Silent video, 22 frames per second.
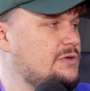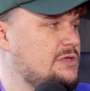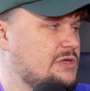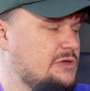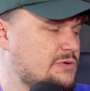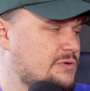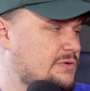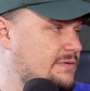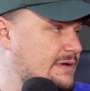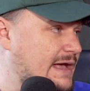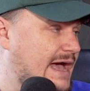
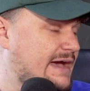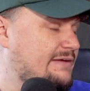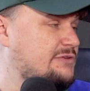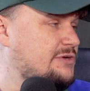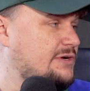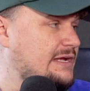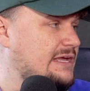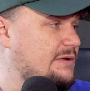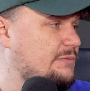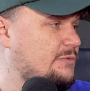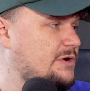you
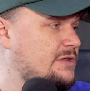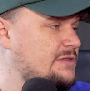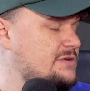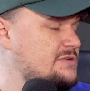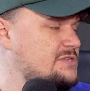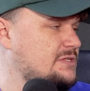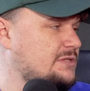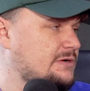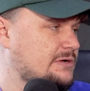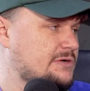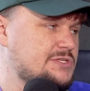after I get one of
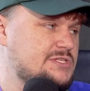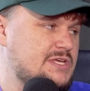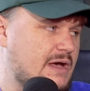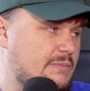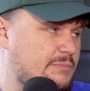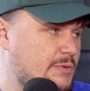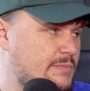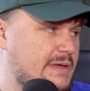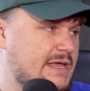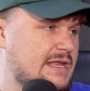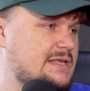those alerts,
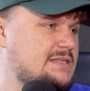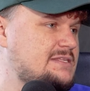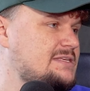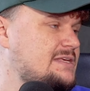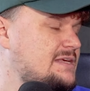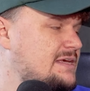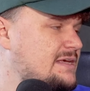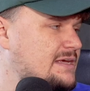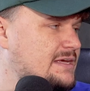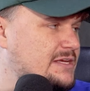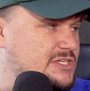couple minutes,
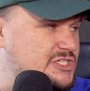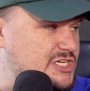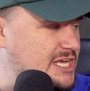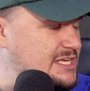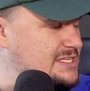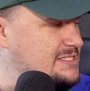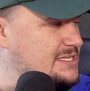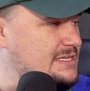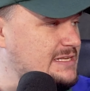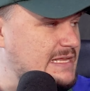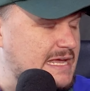
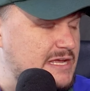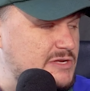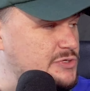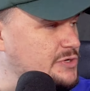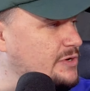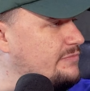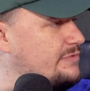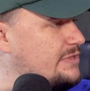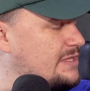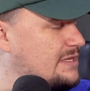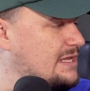Jason,
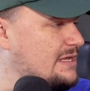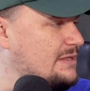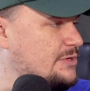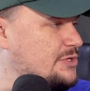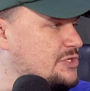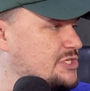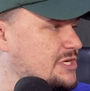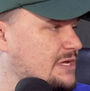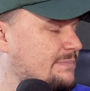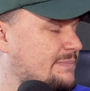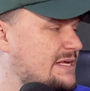Andrew over at the
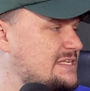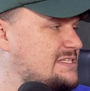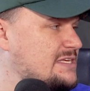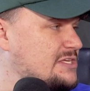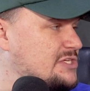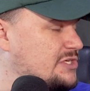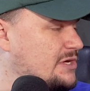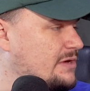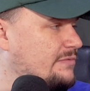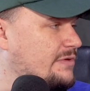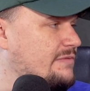dealership, I
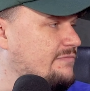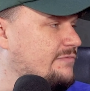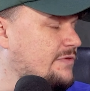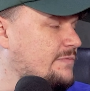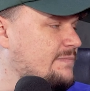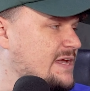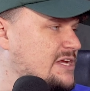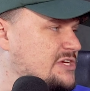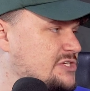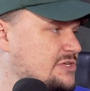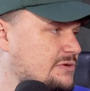sent you over
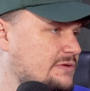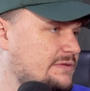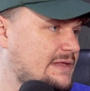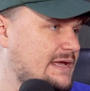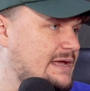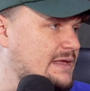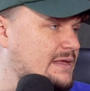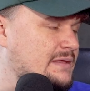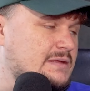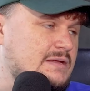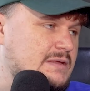information on
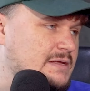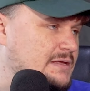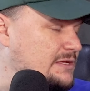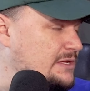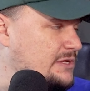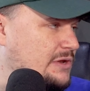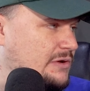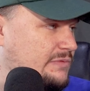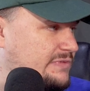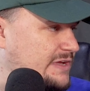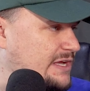that,
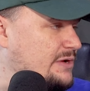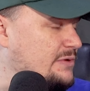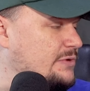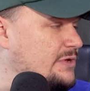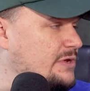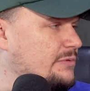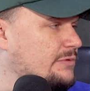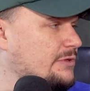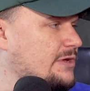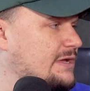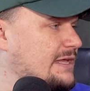you know, vehicle
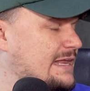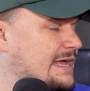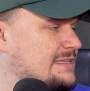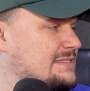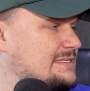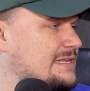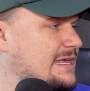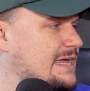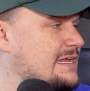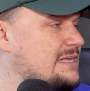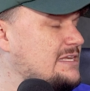you were looking at
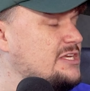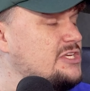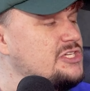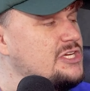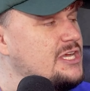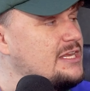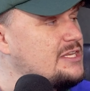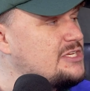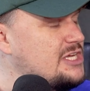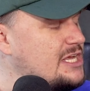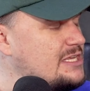today. Did you
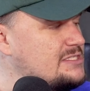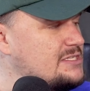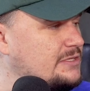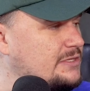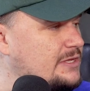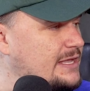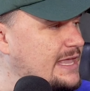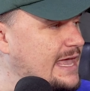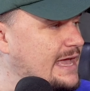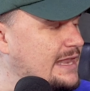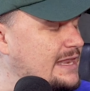get a chance to
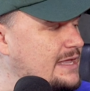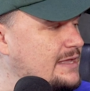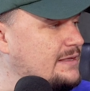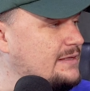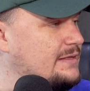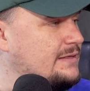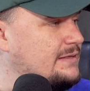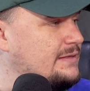look at it?